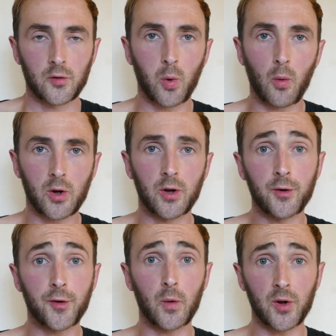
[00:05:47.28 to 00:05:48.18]
What we're going
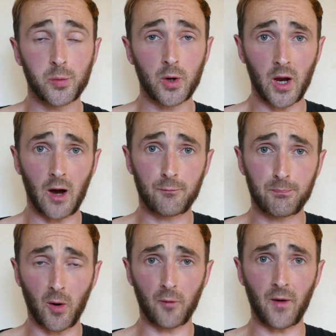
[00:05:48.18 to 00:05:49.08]
to do is we're going to have
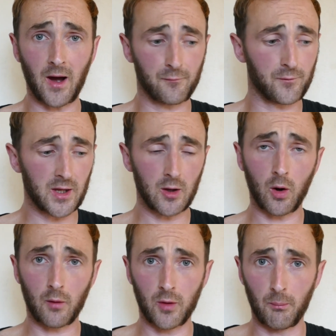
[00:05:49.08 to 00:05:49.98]
both our feet
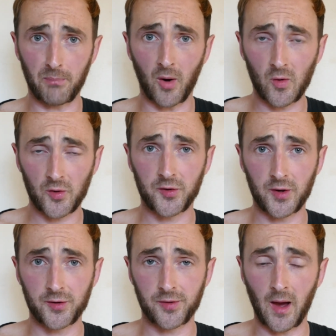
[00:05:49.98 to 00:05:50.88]
over the bolts
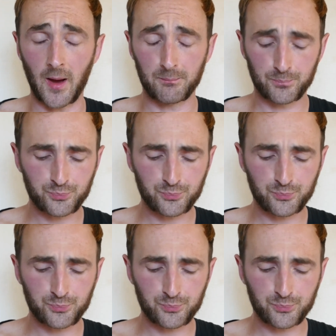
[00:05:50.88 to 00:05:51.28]
this time.